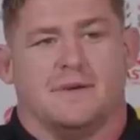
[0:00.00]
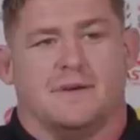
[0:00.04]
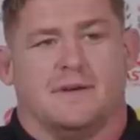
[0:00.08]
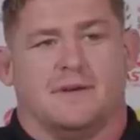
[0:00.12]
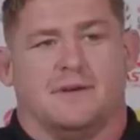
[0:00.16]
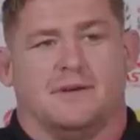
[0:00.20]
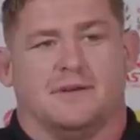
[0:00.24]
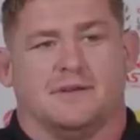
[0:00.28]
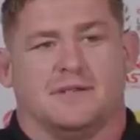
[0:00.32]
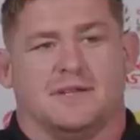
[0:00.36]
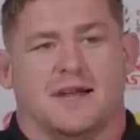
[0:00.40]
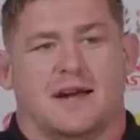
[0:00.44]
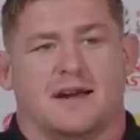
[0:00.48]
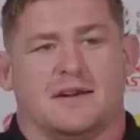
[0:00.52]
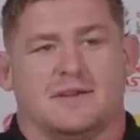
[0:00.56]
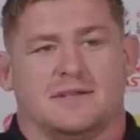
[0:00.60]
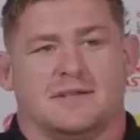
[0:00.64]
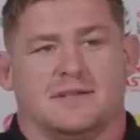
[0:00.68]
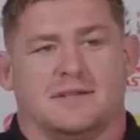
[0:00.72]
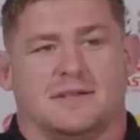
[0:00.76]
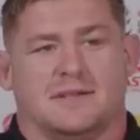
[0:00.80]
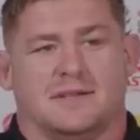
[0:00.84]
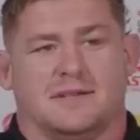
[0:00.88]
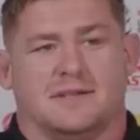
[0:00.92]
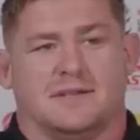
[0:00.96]
you know, it's hard
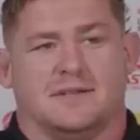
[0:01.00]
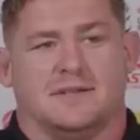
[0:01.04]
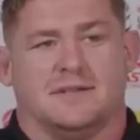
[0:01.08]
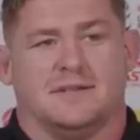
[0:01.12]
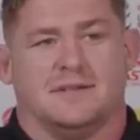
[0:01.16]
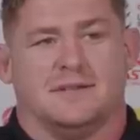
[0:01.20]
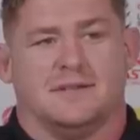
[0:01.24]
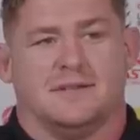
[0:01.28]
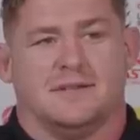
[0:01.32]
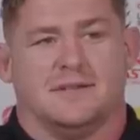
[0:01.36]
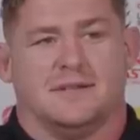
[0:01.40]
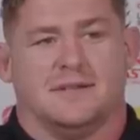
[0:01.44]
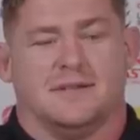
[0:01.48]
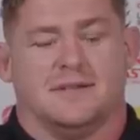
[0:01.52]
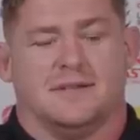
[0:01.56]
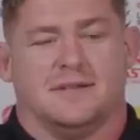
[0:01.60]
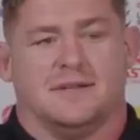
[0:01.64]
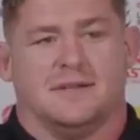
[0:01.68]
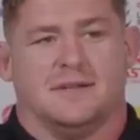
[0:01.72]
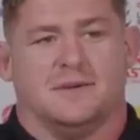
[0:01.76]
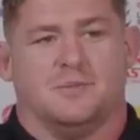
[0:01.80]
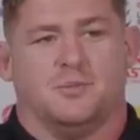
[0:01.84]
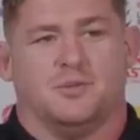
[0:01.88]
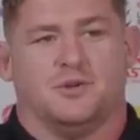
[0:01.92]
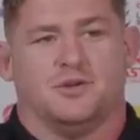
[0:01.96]
to
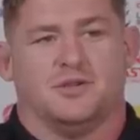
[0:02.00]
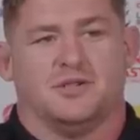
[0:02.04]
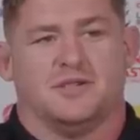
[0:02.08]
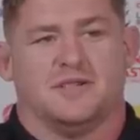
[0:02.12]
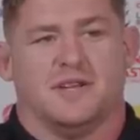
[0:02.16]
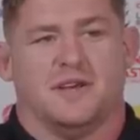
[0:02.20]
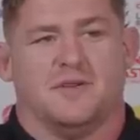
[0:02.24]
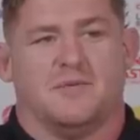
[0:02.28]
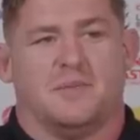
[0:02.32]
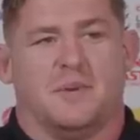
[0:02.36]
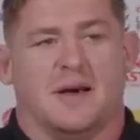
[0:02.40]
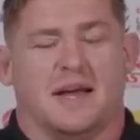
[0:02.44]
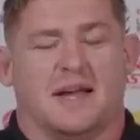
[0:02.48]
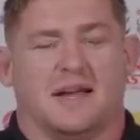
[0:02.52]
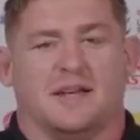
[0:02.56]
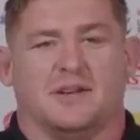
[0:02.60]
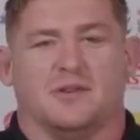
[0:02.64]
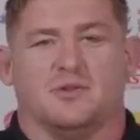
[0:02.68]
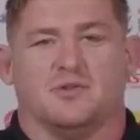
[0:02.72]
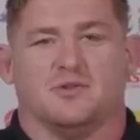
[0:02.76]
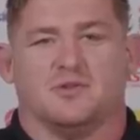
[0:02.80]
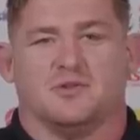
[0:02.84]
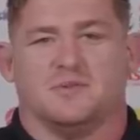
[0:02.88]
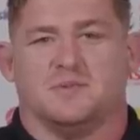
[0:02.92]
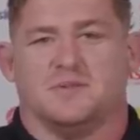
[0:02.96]
put yourself back
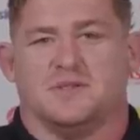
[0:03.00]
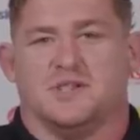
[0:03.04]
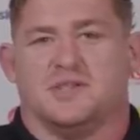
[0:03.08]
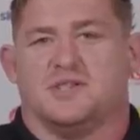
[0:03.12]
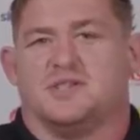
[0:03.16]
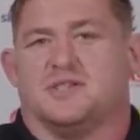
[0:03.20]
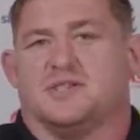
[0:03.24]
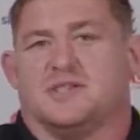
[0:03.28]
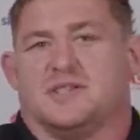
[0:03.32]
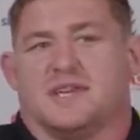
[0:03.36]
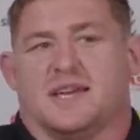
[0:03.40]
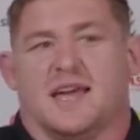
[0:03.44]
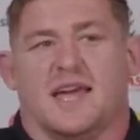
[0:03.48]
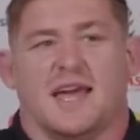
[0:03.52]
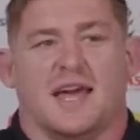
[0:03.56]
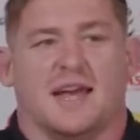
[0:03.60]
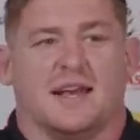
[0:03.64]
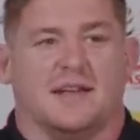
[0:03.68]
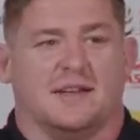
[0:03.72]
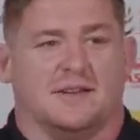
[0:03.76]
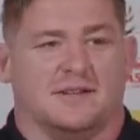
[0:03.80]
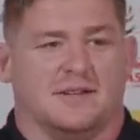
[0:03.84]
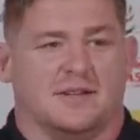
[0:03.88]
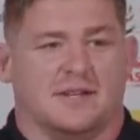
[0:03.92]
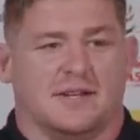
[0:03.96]
in those positions
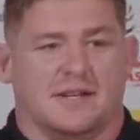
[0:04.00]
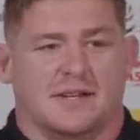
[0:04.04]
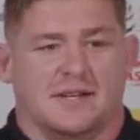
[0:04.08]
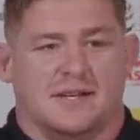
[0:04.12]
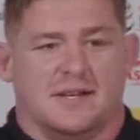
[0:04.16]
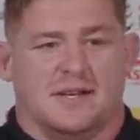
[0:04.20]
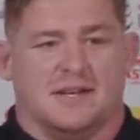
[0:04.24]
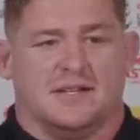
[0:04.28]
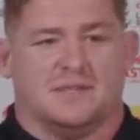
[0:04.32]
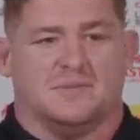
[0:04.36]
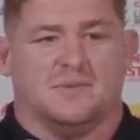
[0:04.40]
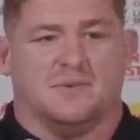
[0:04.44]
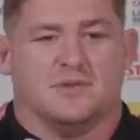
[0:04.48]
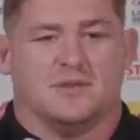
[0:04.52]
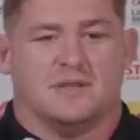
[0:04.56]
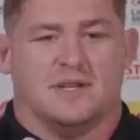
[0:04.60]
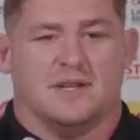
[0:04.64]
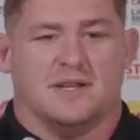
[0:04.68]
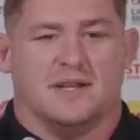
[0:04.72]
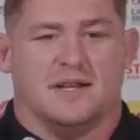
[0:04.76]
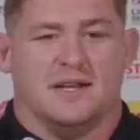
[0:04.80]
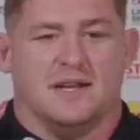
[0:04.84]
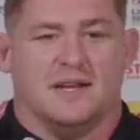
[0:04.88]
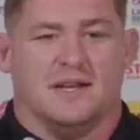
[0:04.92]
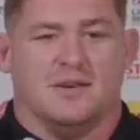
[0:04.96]
again, and I suppose
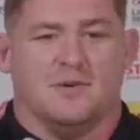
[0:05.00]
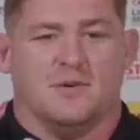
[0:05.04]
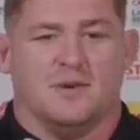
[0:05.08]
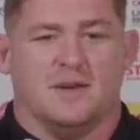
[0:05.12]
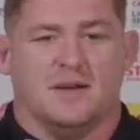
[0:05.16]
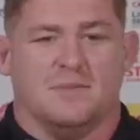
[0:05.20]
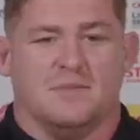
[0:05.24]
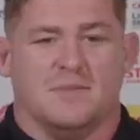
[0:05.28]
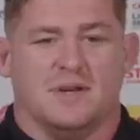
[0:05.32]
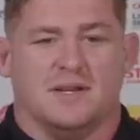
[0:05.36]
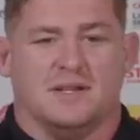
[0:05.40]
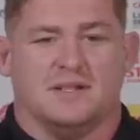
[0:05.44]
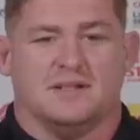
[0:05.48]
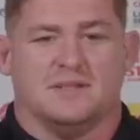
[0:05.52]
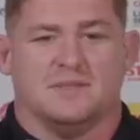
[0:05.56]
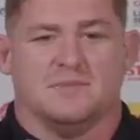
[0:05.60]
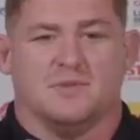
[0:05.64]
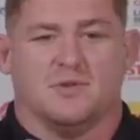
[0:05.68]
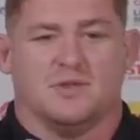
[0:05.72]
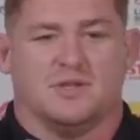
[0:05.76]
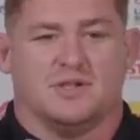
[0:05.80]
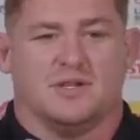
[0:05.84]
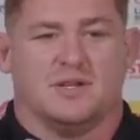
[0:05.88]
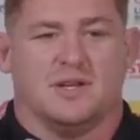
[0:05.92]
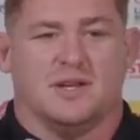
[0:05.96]
it equally means as
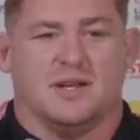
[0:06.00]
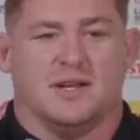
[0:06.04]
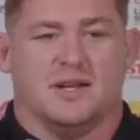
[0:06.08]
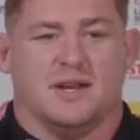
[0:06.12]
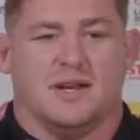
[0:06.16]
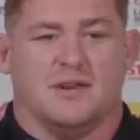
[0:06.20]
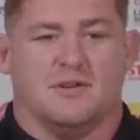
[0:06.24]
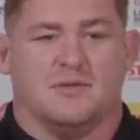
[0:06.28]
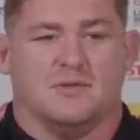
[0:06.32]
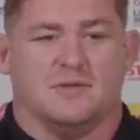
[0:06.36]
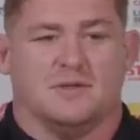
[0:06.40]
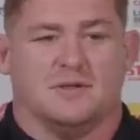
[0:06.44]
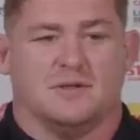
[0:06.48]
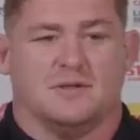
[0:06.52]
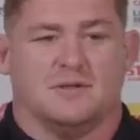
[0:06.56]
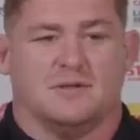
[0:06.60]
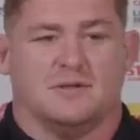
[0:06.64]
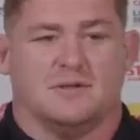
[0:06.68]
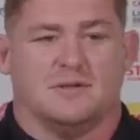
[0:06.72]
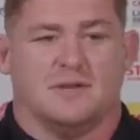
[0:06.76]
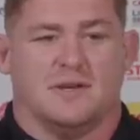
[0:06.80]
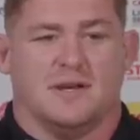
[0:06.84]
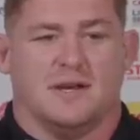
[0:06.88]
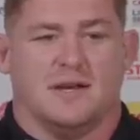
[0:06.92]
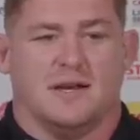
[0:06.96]
much to you now
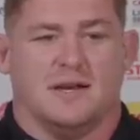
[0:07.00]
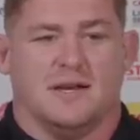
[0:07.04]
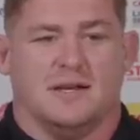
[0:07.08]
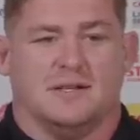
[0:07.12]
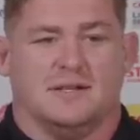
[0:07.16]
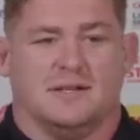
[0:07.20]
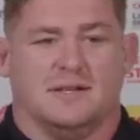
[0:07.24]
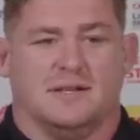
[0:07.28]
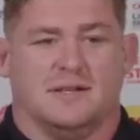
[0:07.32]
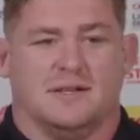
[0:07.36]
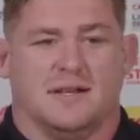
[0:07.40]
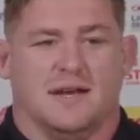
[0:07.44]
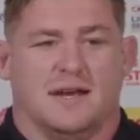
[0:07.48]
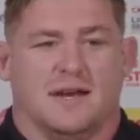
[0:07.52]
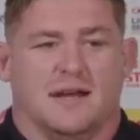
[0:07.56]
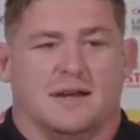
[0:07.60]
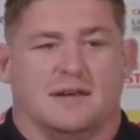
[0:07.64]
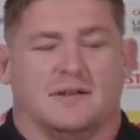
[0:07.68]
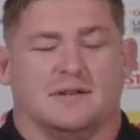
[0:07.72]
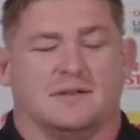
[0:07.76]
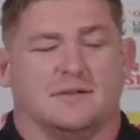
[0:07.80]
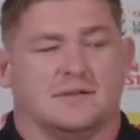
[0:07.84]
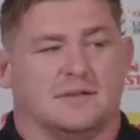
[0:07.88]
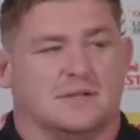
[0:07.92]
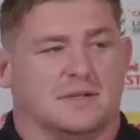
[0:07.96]
as uh, it did
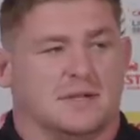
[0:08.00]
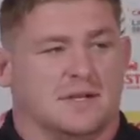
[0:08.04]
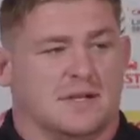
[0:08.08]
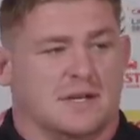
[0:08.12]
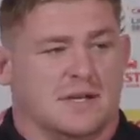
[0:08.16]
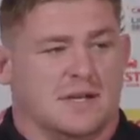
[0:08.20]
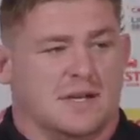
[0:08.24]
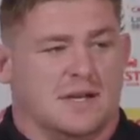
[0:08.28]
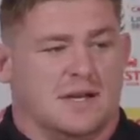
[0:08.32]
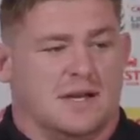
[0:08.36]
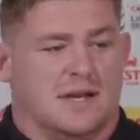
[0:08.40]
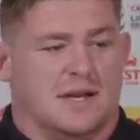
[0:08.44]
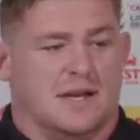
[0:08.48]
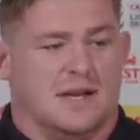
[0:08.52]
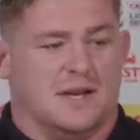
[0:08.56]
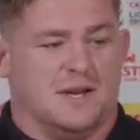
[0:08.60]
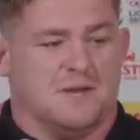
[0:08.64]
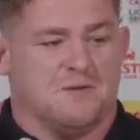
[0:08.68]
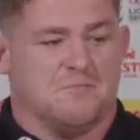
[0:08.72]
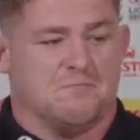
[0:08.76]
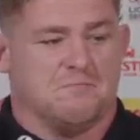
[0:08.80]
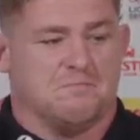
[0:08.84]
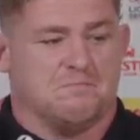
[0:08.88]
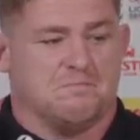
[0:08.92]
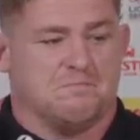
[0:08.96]
then, and.
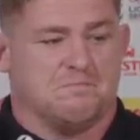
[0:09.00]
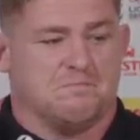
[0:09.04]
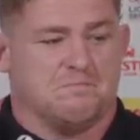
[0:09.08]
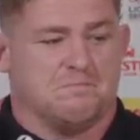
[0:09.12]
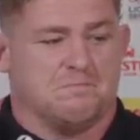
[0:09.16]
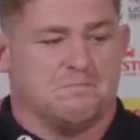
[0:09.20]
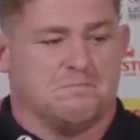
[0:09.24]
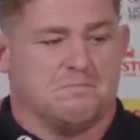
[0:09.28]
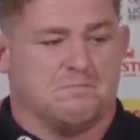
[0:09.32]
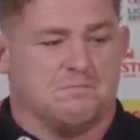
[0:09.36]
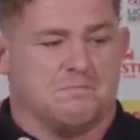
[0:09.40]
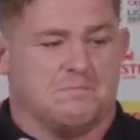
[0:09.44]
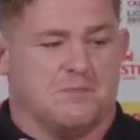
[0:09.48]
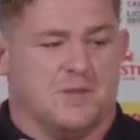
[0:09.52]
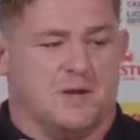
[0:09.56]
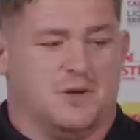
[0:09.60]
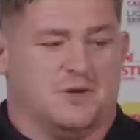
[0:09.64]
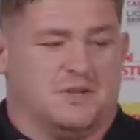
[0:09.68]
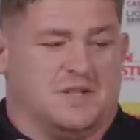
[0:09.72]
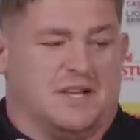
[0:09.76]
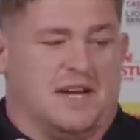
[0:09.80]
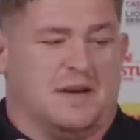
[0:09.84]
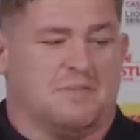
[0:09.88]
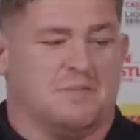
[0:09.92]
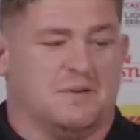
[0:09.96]
Um, you
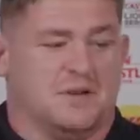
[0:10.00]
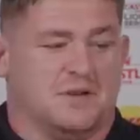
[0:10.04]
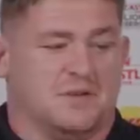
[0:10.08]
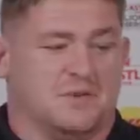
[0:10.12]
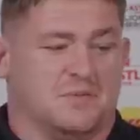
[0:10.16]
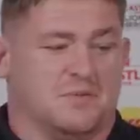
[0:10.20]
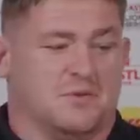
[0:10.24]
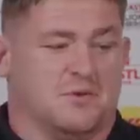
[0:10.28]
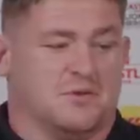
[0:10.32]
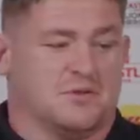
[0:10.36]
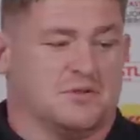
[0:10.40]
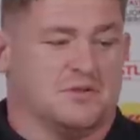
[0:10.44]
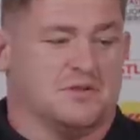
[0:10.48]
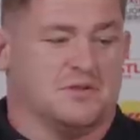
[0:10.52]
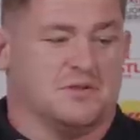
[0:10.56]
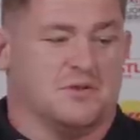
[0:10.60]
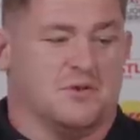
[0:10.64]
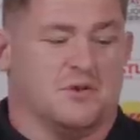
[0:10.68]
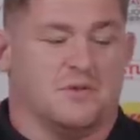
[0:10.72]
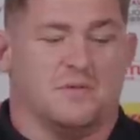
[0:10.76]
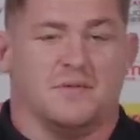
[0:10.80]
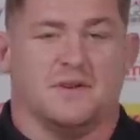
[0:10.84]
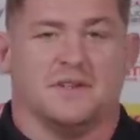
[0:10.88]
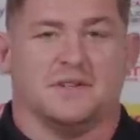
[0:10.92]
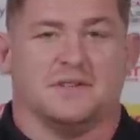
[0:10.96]
know, tapping into emotions.
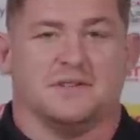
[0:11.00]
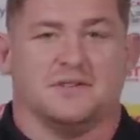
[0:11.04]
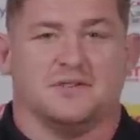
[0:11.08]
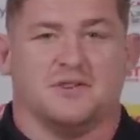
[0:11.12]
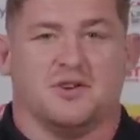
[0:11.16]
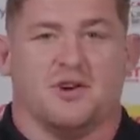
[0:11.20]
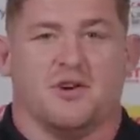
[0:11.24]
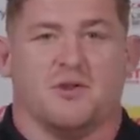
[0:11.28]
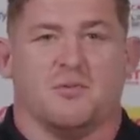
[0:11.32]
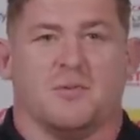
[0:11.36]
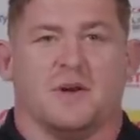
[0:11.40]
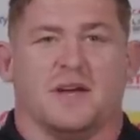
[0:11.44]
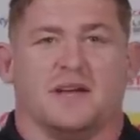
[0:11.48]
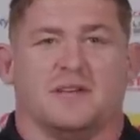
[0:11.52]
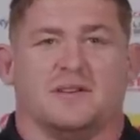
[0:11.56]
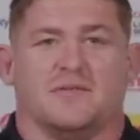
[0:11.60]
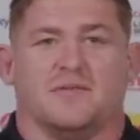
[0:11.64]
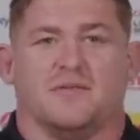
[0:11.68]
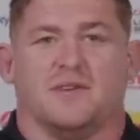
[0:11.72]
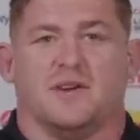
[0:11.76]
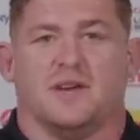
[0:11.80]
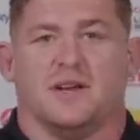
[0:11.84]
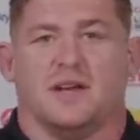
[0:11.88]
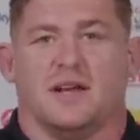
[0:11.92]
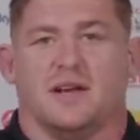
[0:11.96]
Hopefully, it's a short wait to
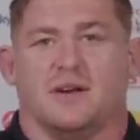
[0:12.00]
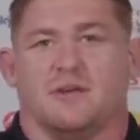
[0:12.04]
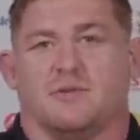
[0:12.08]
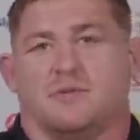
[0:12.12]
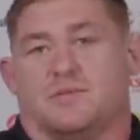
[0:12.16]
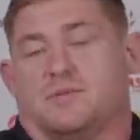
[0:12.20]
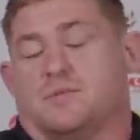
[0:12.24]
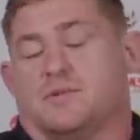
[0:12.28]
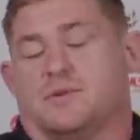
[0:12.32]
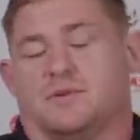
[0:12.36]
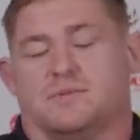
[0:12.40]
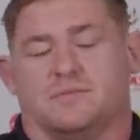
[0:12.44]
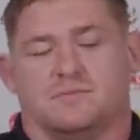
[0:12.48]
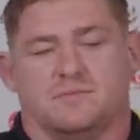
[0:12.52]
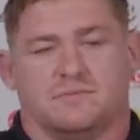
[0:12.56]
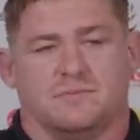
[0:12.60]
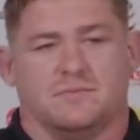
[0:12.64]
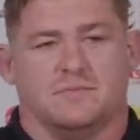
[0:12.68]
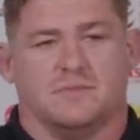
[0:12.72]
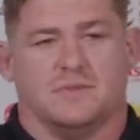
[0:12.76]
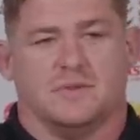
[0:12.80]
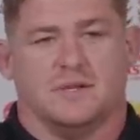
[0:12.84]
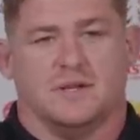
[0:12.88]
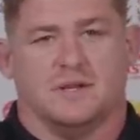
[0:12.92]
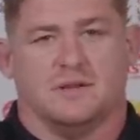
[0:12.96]
find out, but
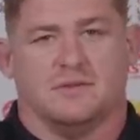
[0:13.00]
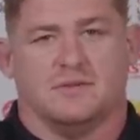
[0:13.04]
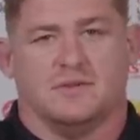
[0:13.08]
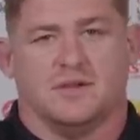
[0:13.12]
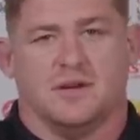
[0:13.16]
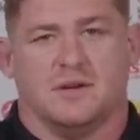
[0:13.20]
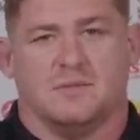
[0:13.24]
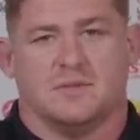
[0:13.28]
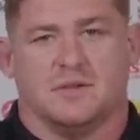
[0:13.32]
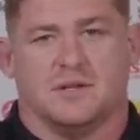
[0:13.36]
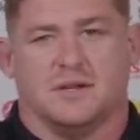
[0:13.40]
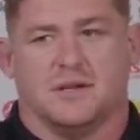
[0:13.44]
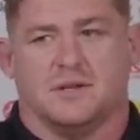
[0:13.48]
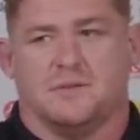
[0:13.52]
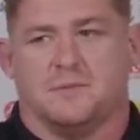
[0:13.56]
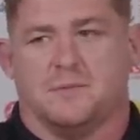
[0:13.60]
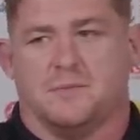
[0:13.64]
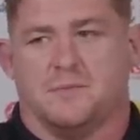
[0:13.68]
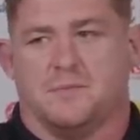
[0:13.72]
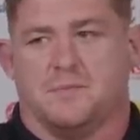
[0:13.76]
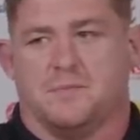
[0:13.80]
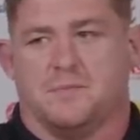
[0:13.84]
you know, time will tell.